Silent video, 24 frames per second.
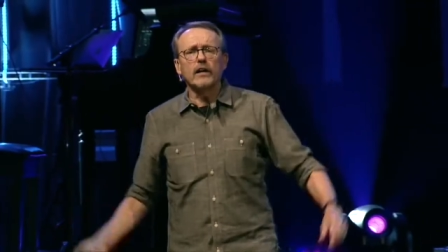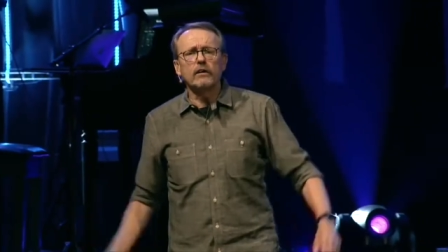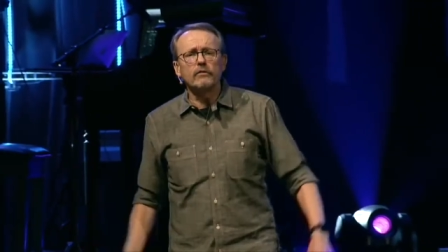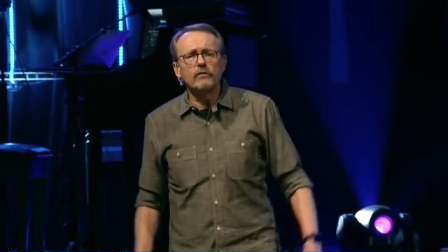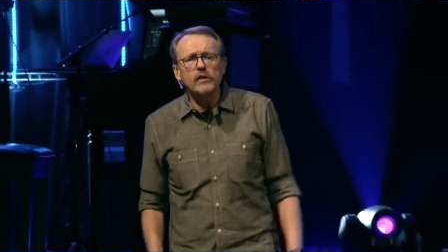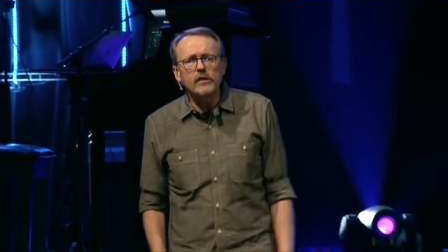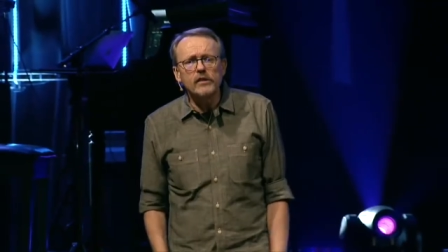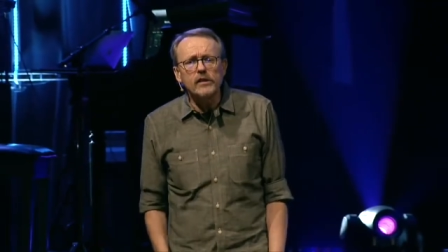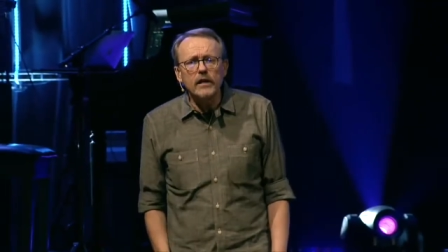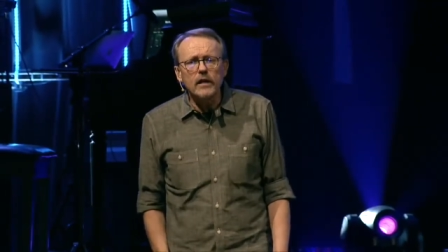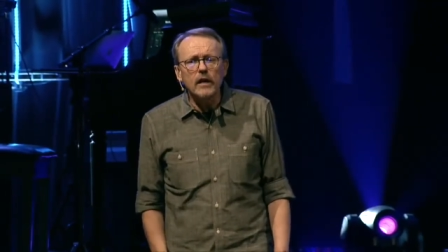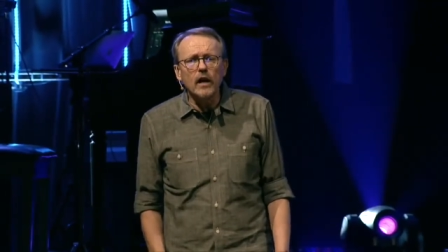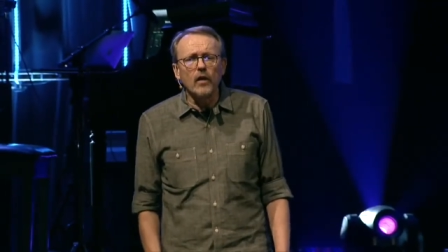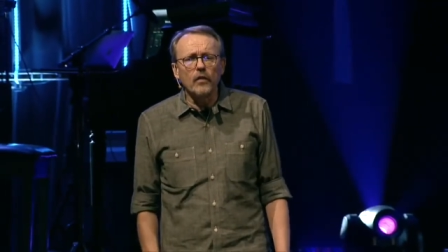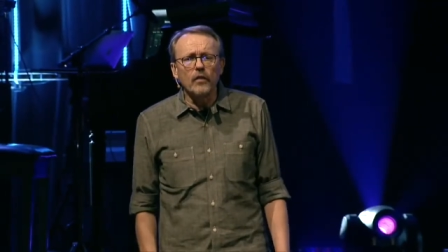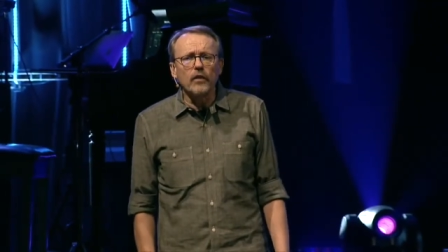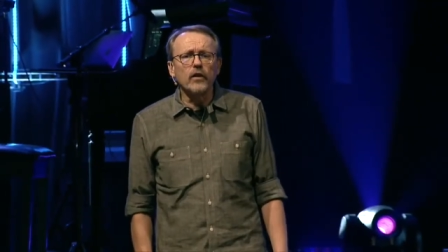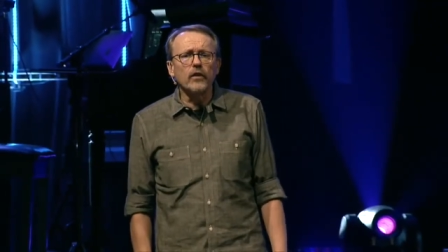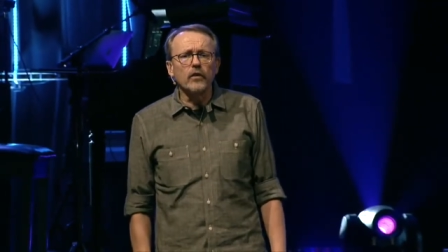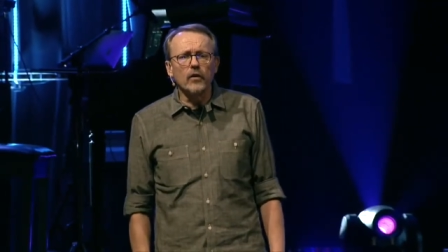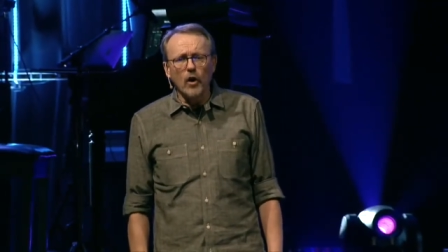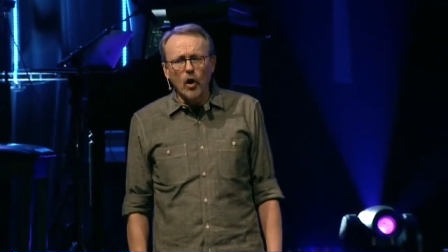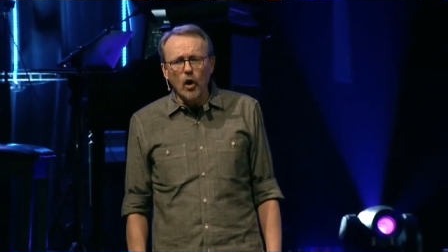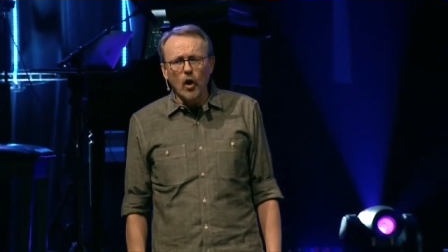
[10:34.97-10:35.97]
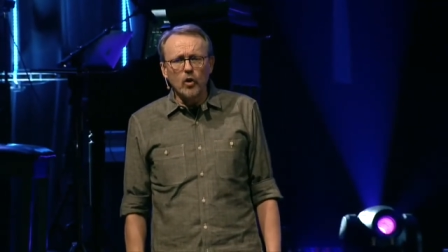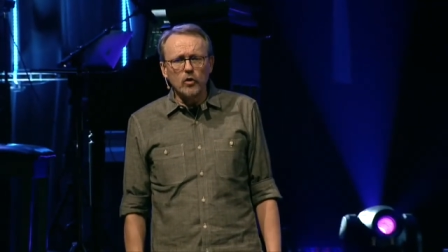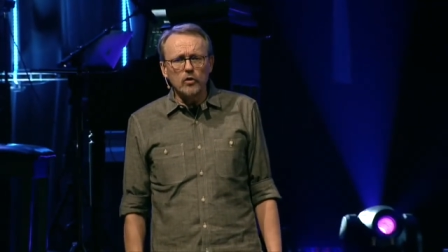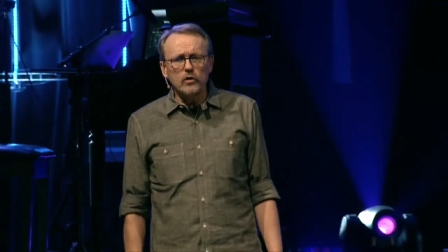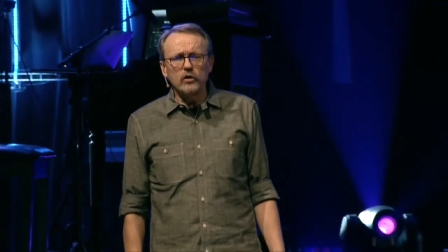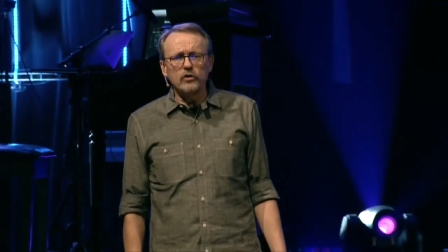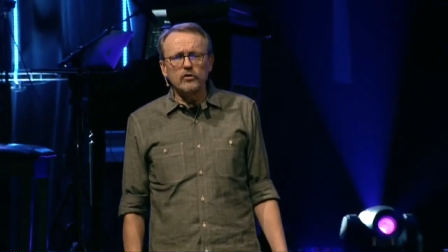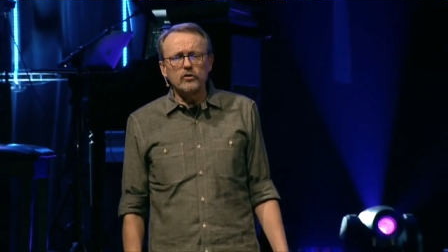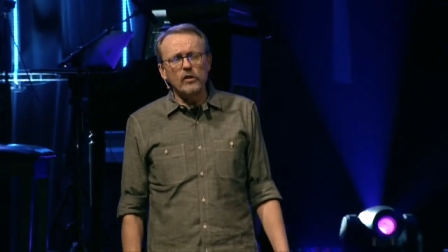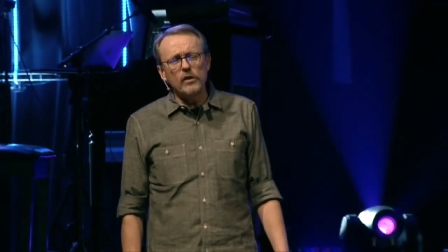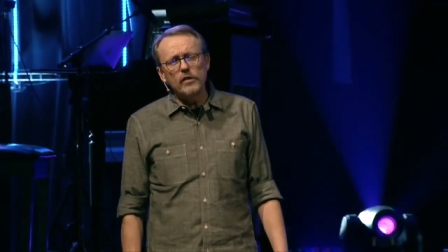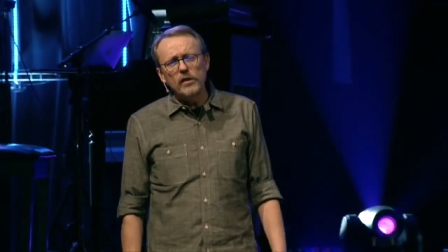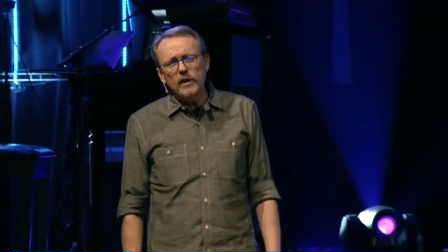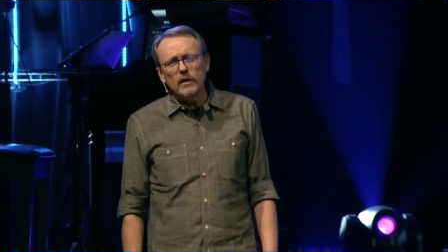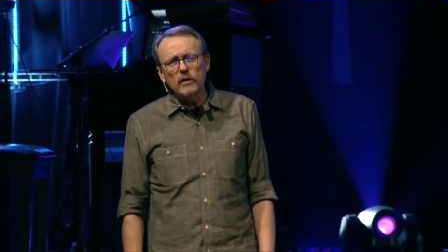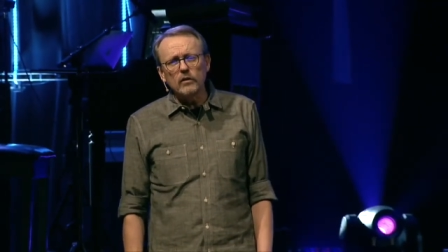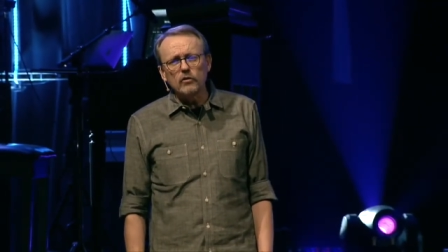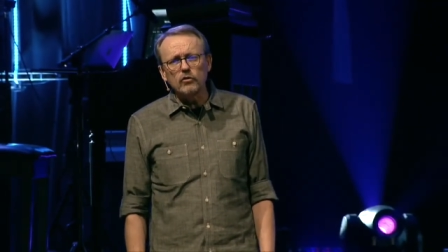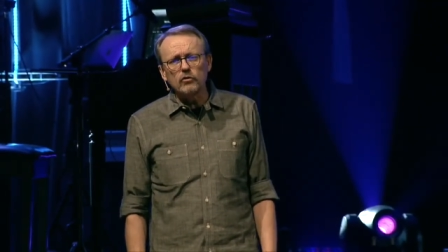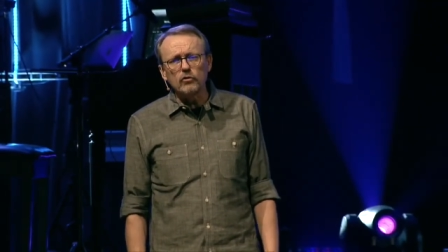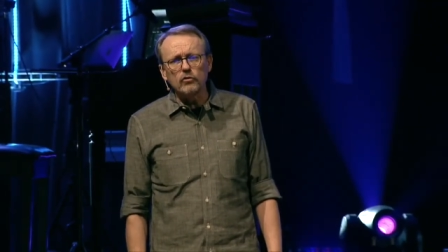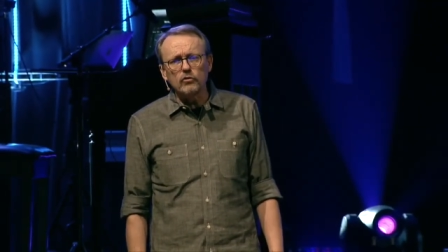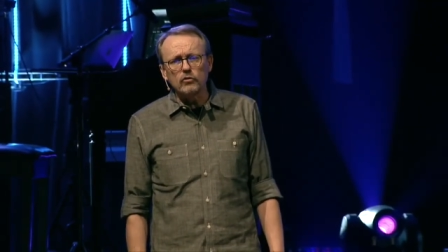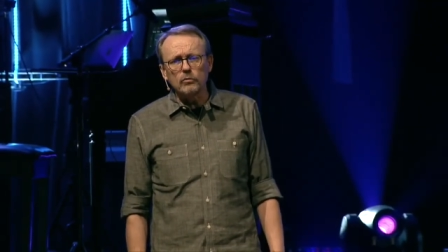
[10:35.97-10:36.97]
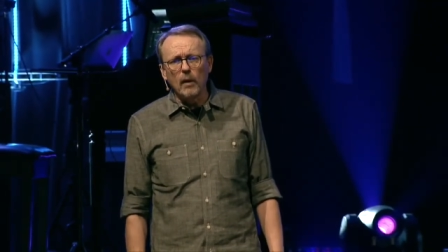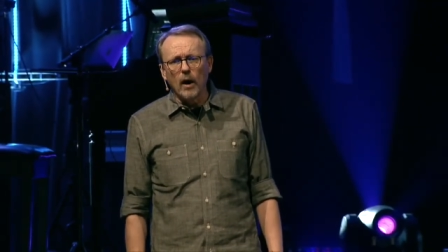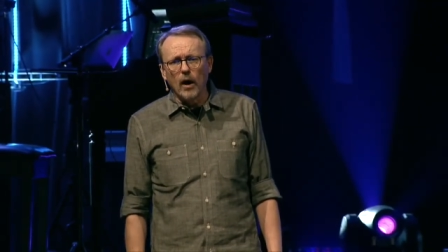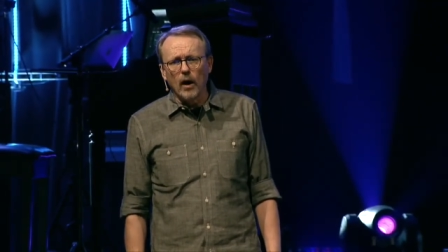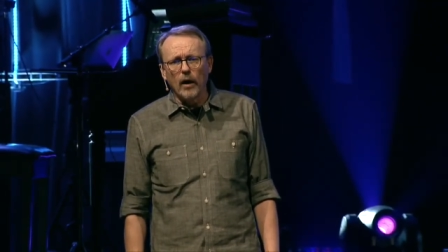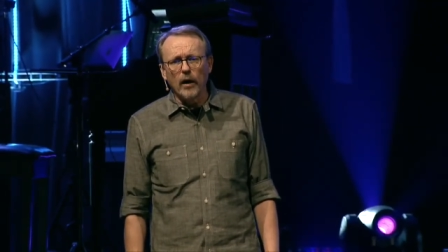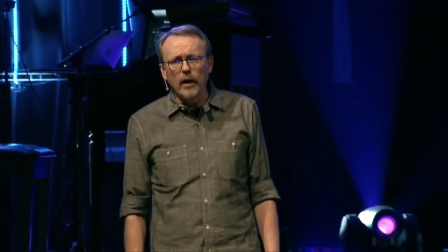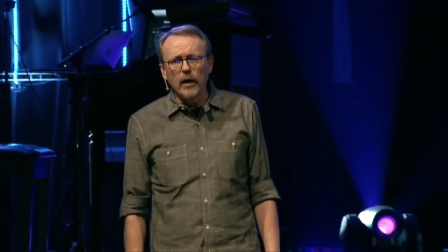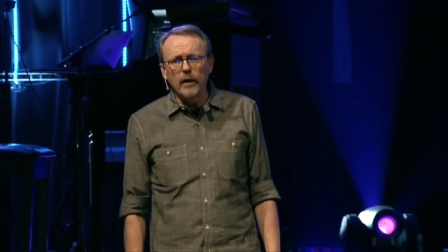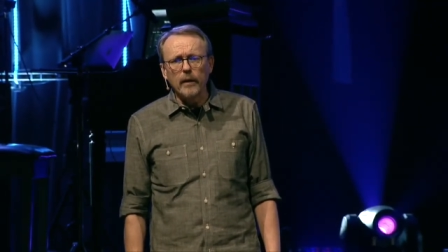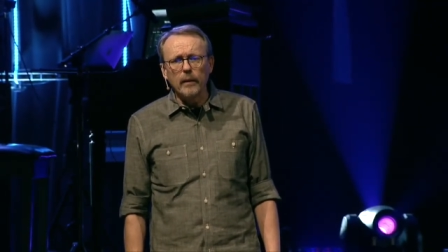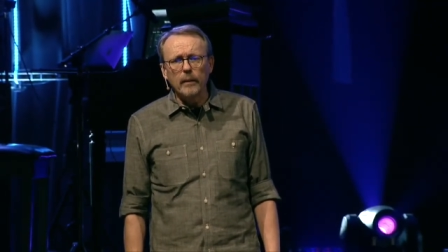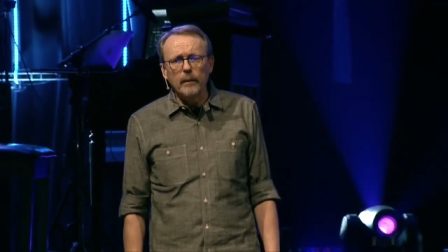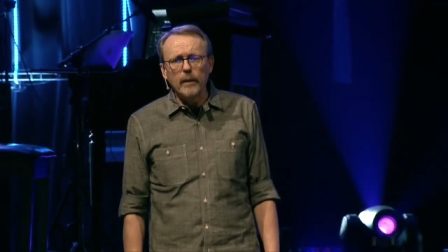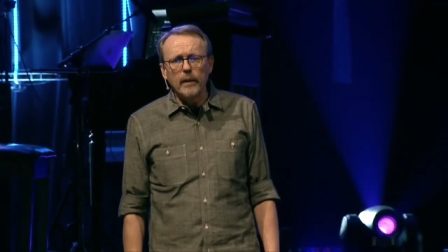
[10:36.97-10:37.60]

everything on their own because they think they're so smart?